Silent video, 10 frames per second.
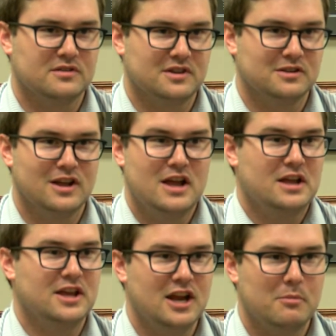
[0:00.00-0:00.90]
And
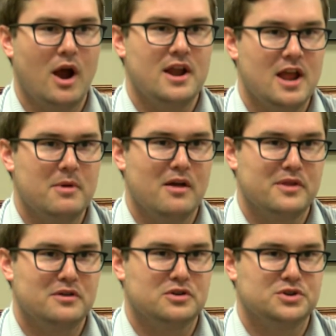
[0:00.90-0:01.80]
getting my name out
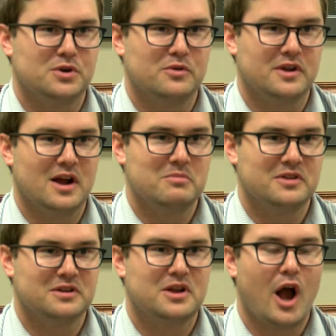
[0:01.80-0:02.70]
there to show that I'm
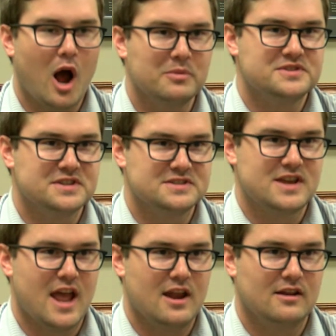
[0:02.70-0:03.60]
the common sense
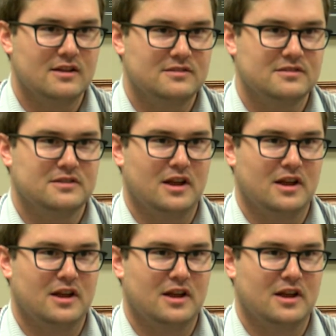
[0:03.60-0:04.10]
candidate.